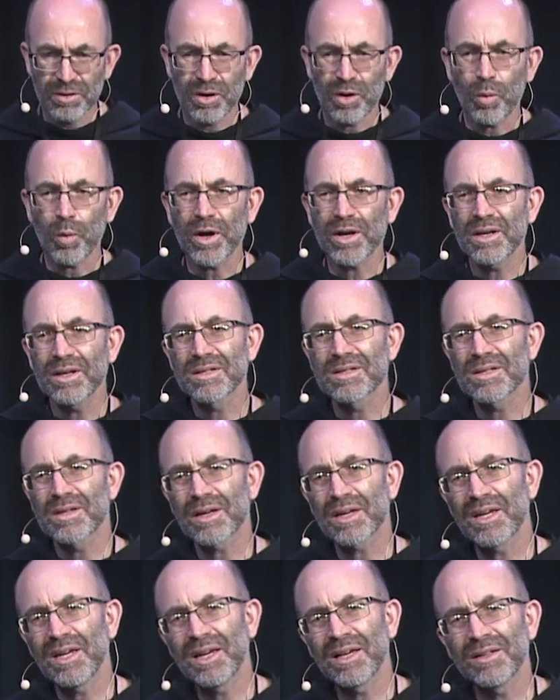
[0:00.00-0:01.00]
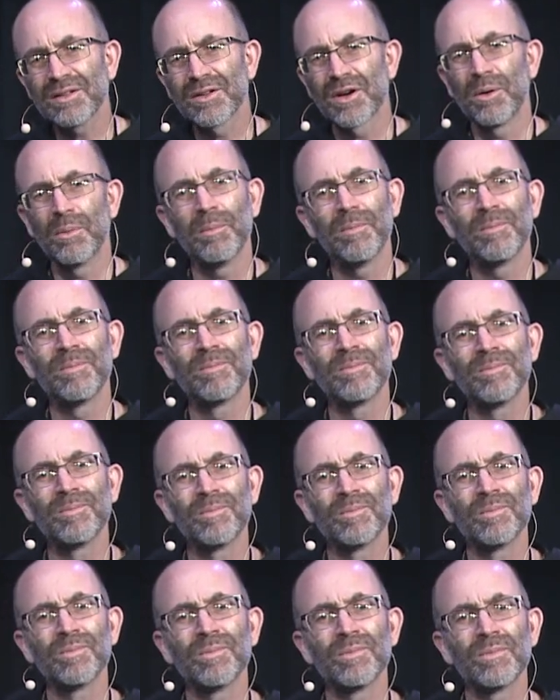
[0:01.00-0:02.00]
What is the kingdom?
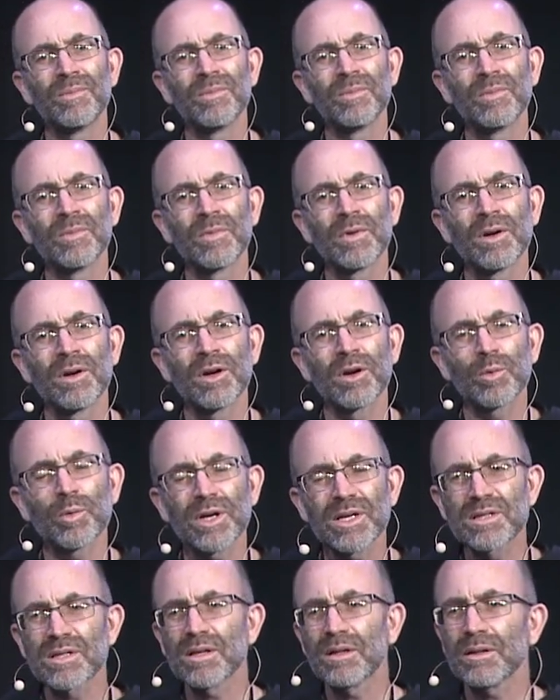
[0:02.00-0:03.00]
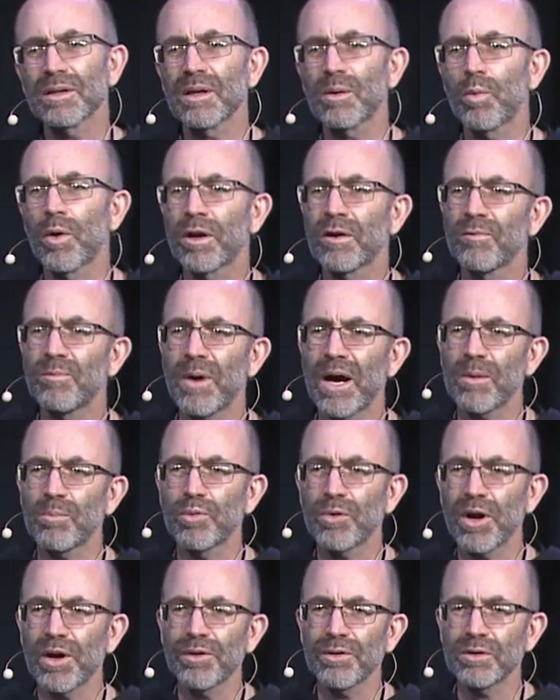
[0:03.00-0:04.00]
Recently, one of my
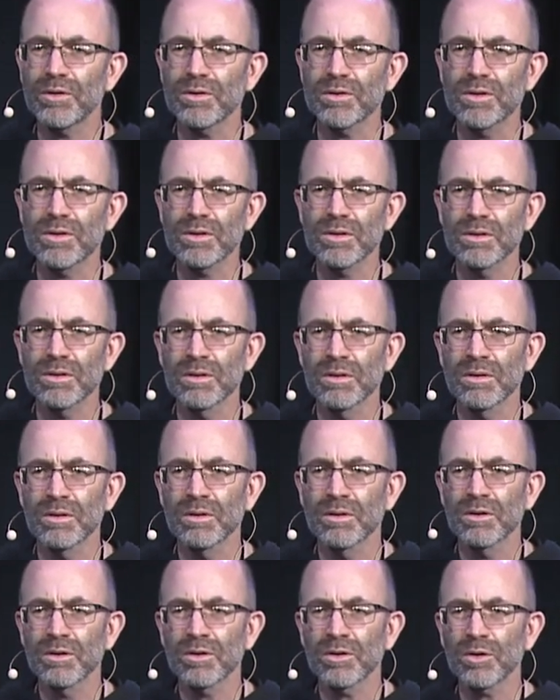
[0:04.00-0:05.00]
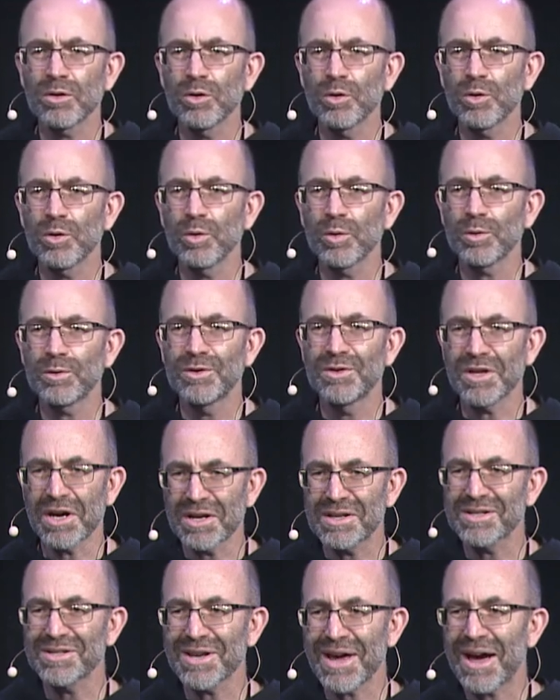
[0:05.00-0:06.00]
brothers, who
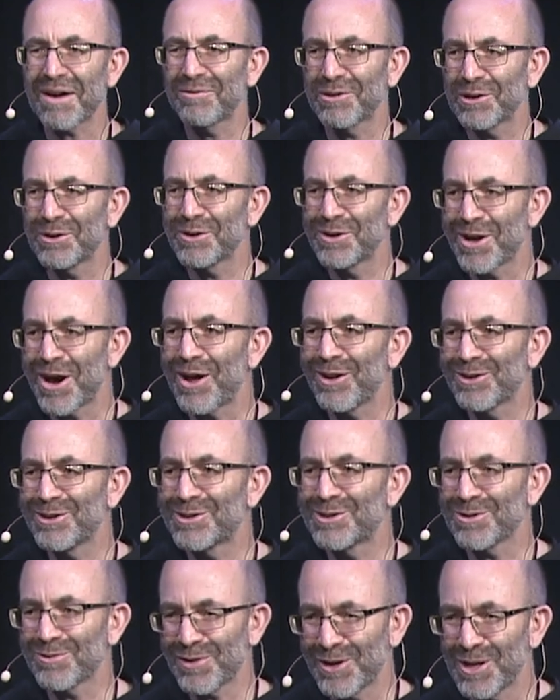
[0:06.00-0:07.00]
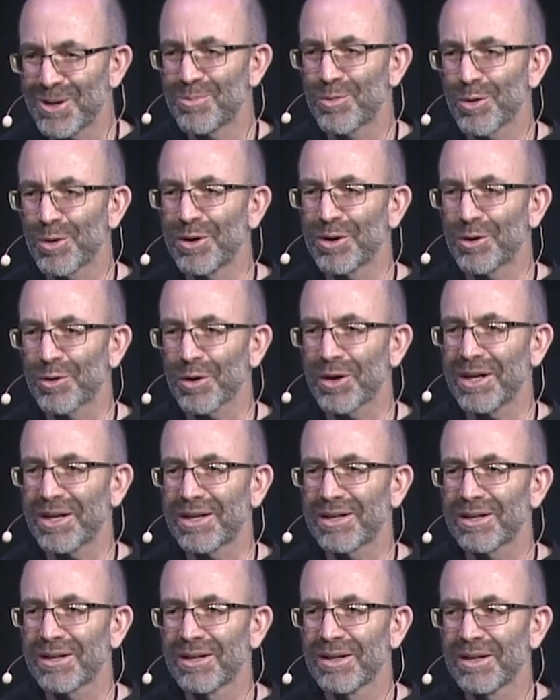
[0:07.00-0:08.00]
does have a good knowledge of Hebrew and
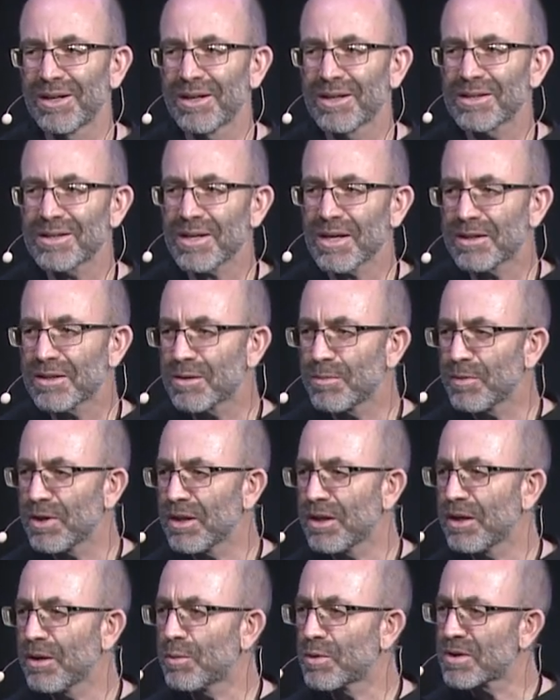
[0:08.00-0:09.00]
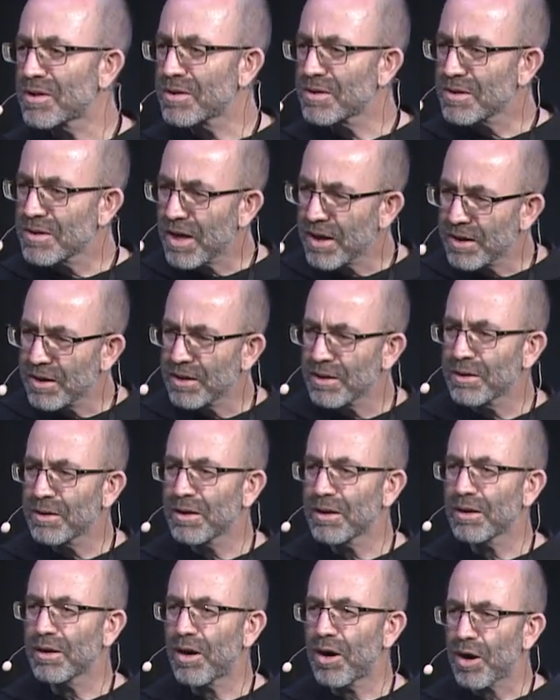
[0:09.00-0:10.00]
Greek, said to me he was studying
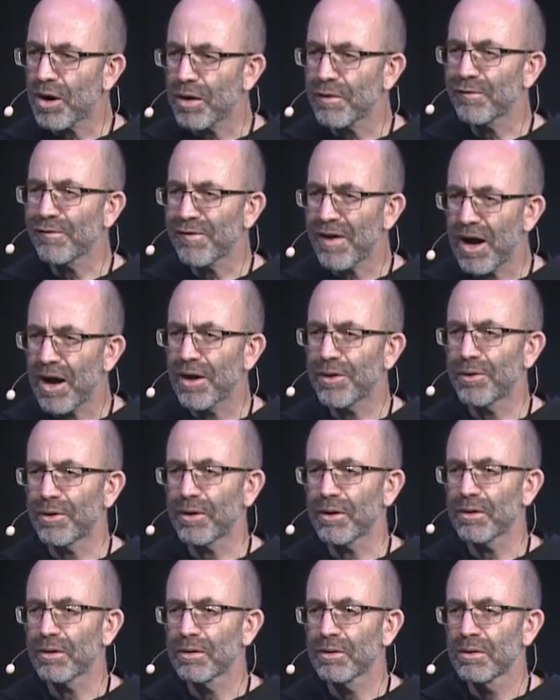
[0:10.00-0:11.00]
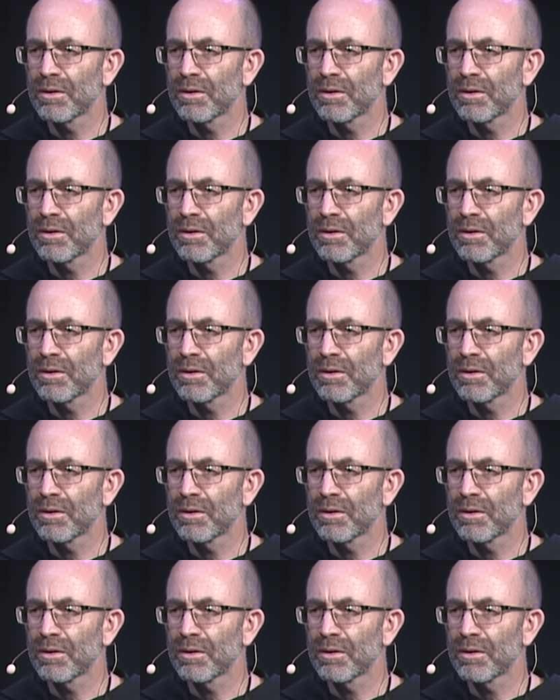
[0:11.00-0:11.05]
the Our Father,